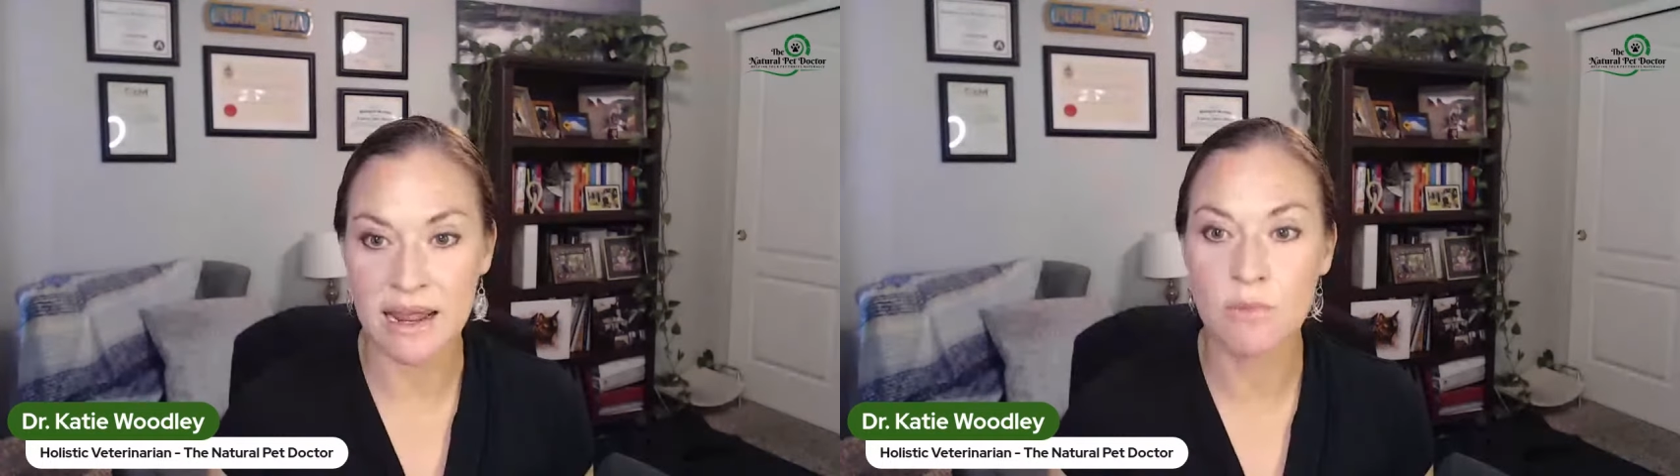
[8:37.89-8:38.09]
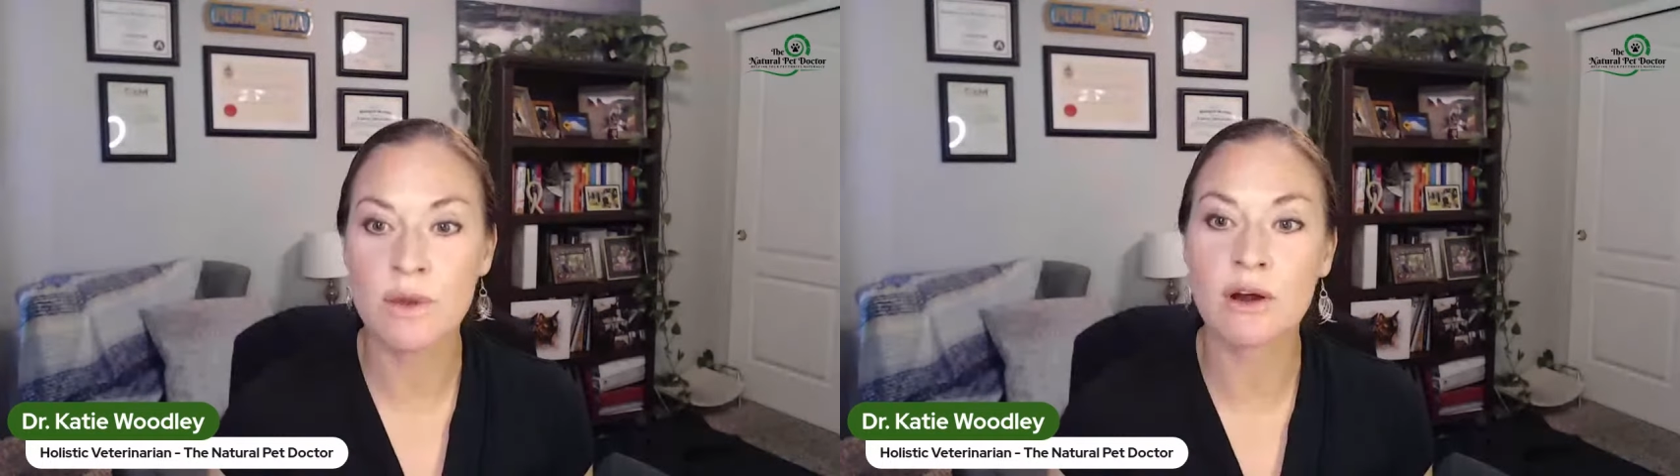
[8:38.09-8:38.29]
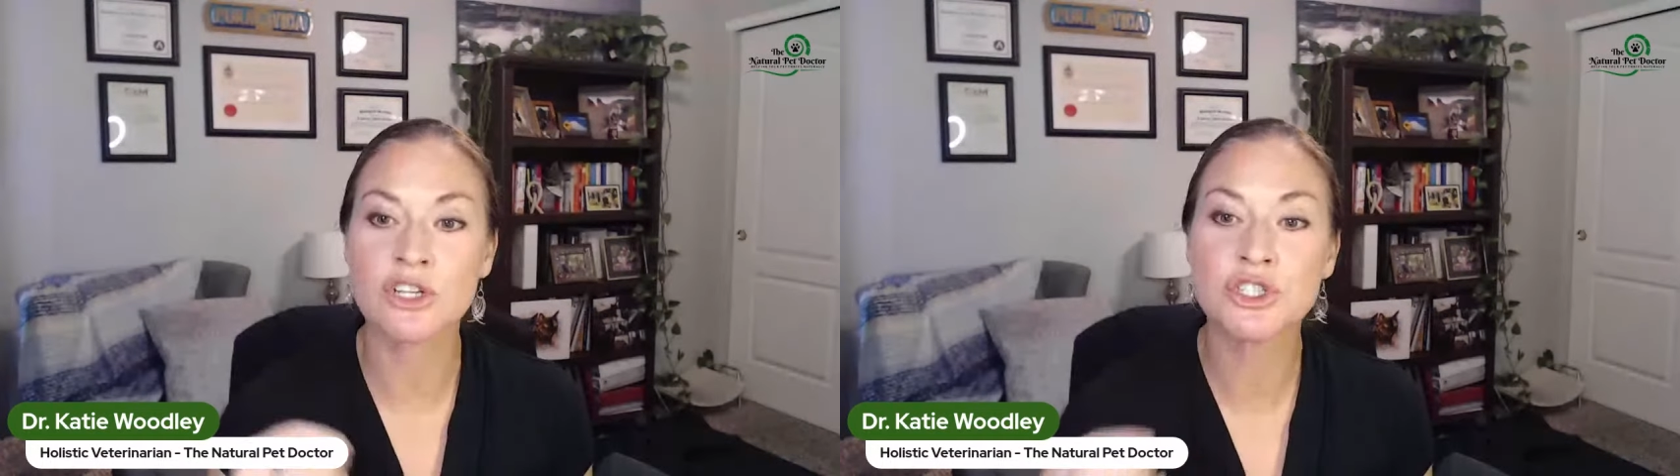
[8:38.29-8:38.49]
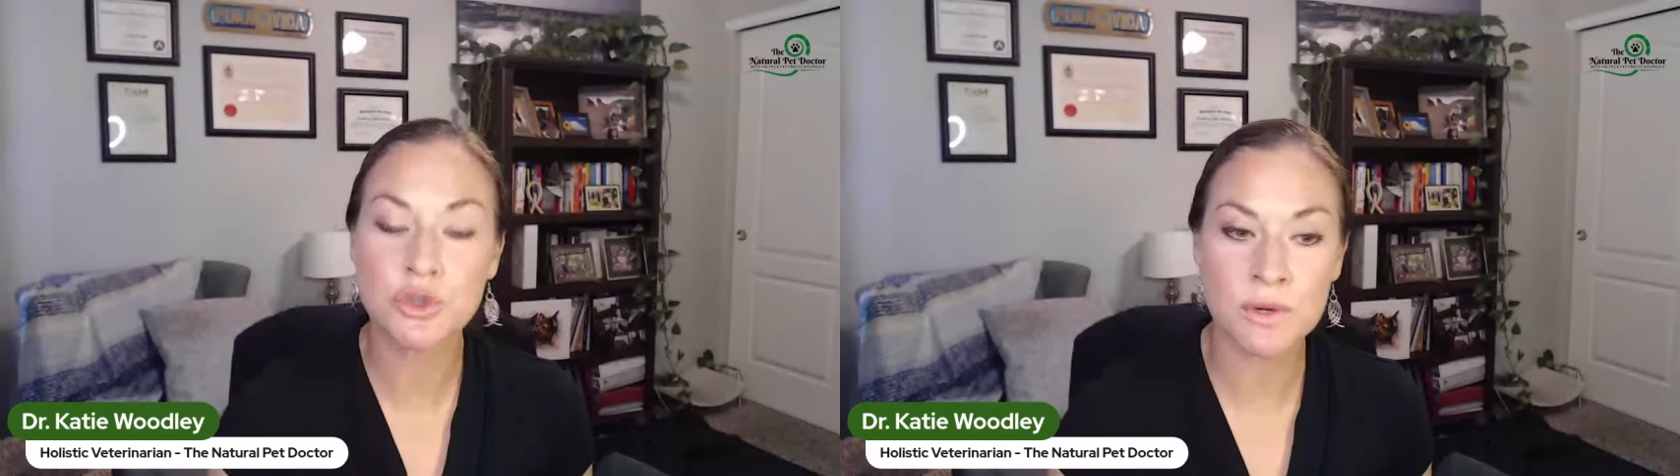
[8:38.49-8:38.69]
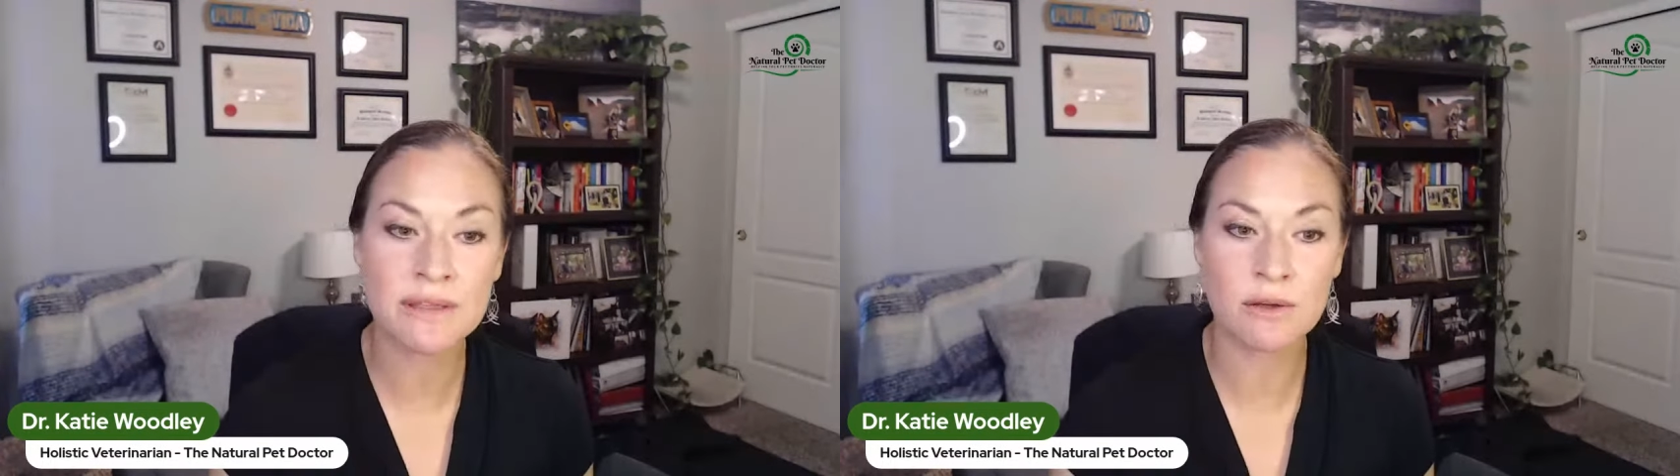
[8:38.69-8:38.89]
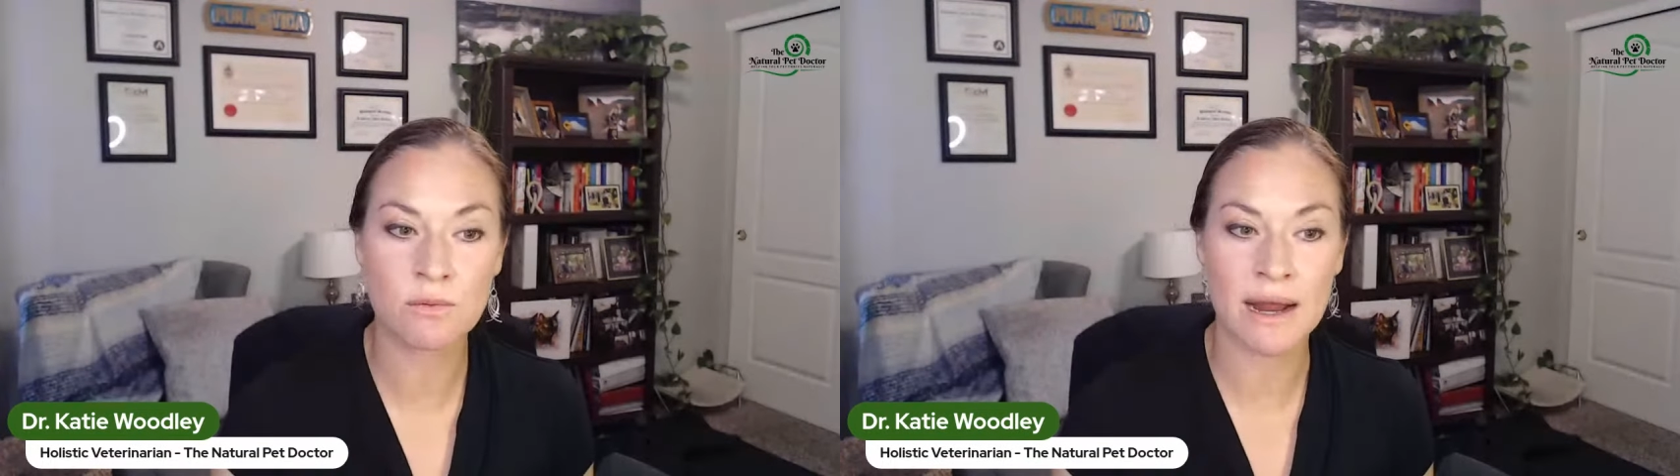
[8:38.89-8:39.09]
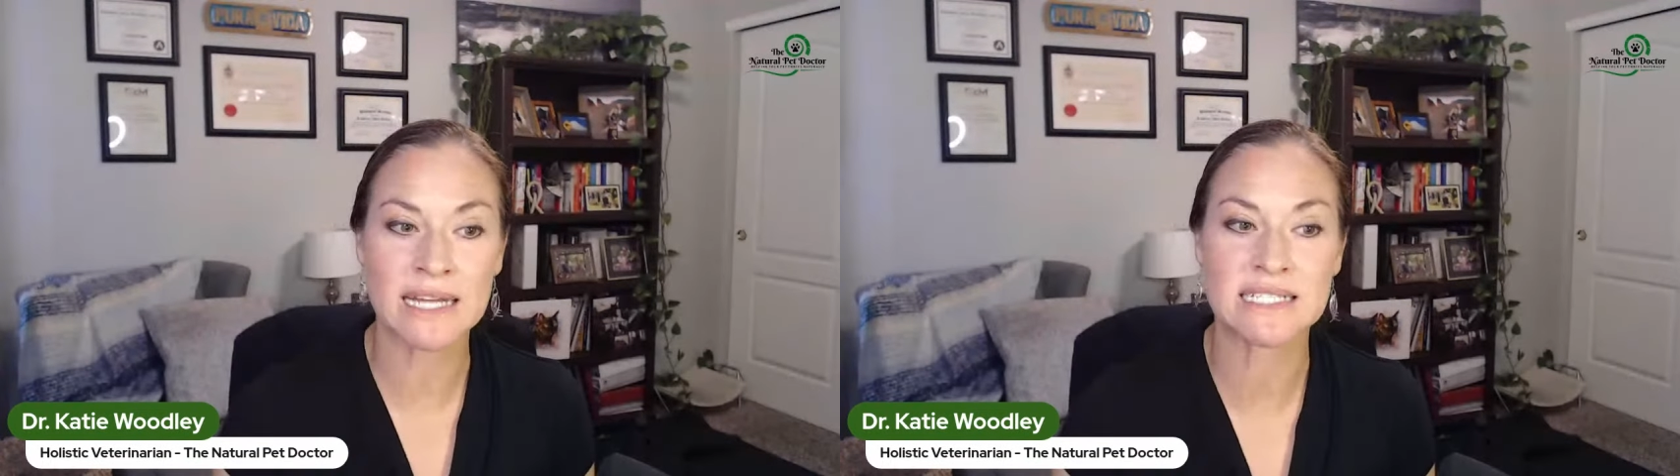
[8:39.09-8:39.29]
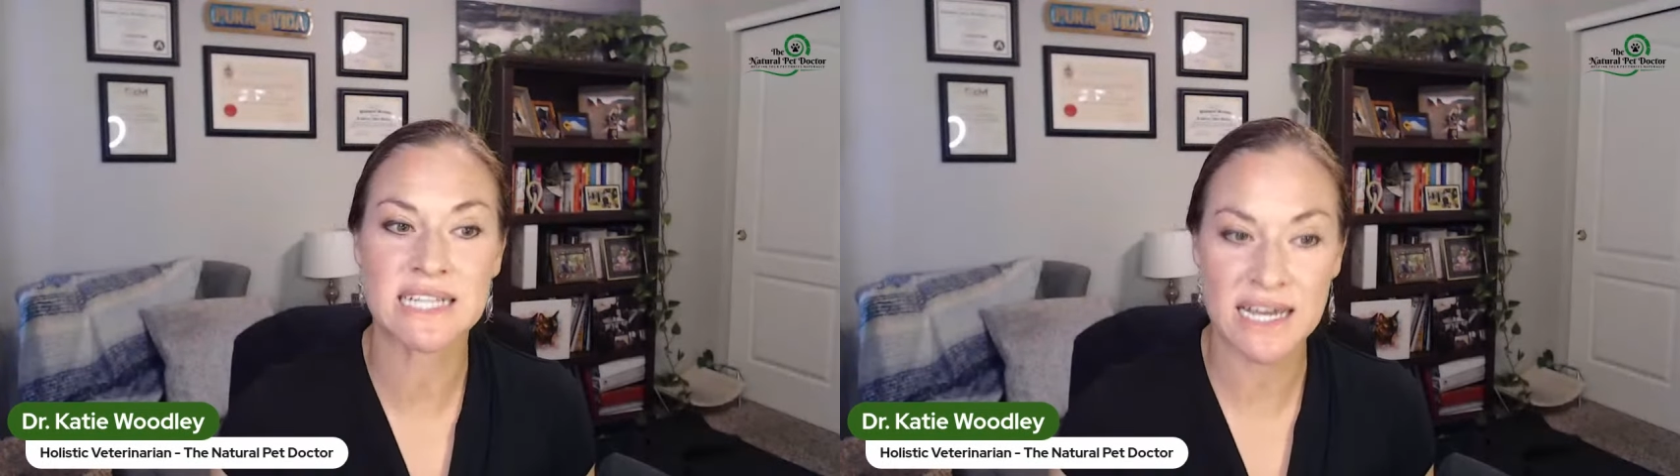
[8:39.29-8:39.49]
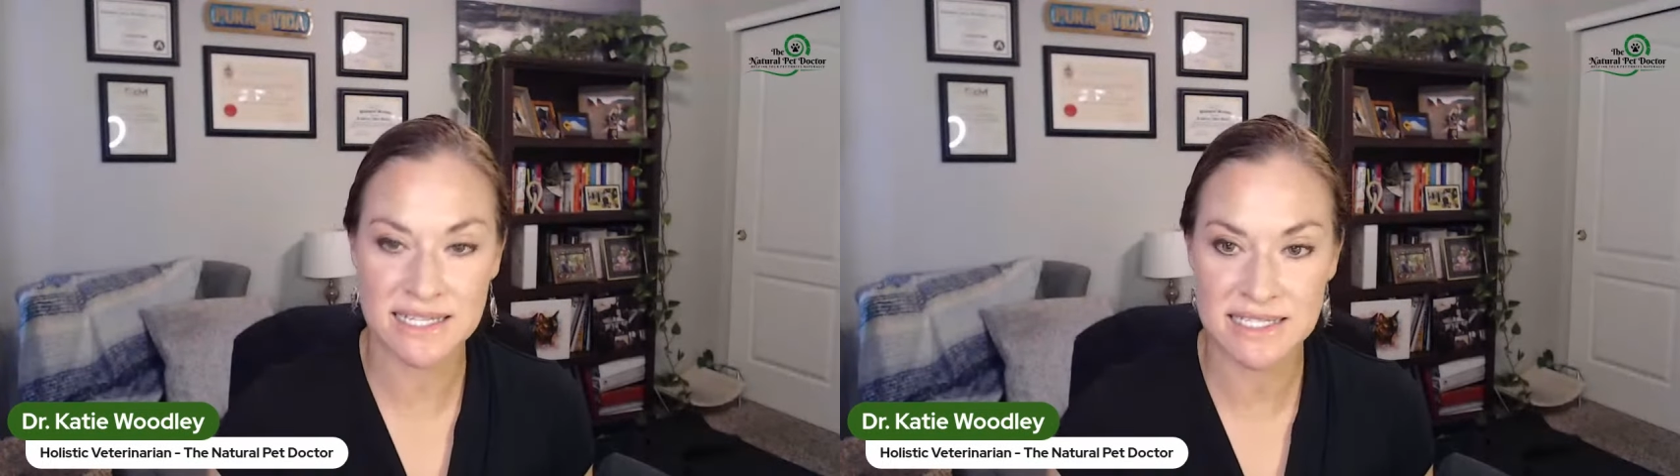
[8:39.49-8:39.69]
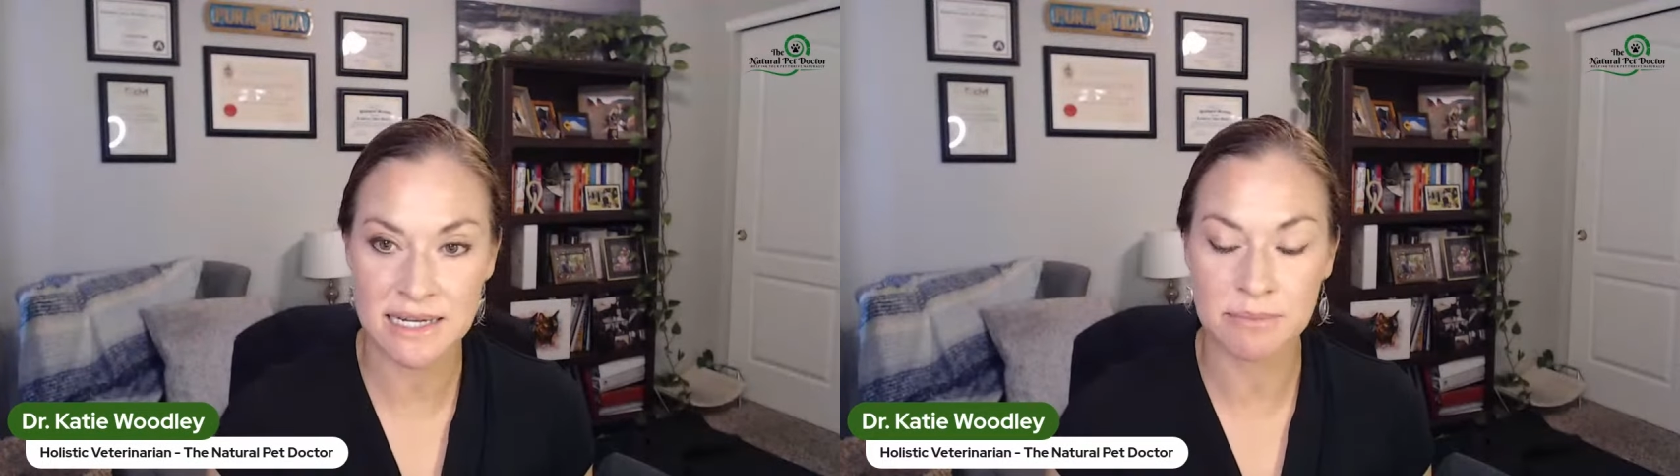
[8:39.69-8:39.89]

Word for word: and we are doing the right testing,